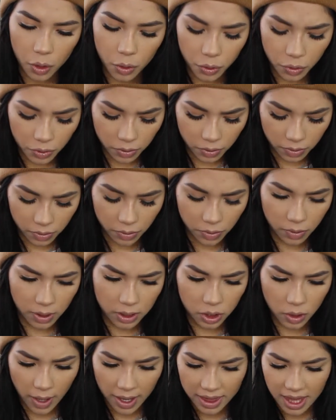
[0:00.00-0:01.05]
Ooh,
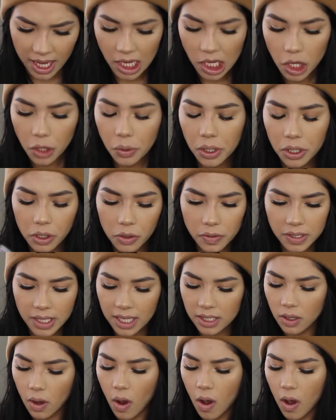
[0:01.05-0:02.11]
so I think you can use
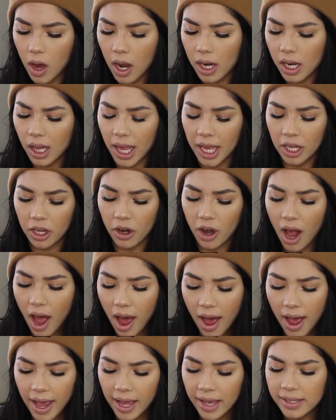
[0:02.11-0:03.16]
this on like your
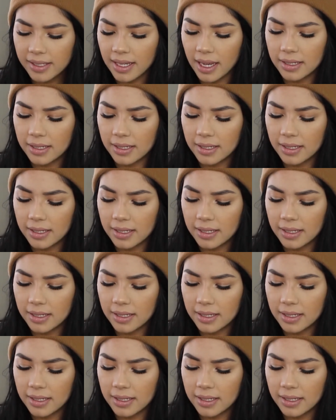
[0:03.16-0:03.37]
eyes,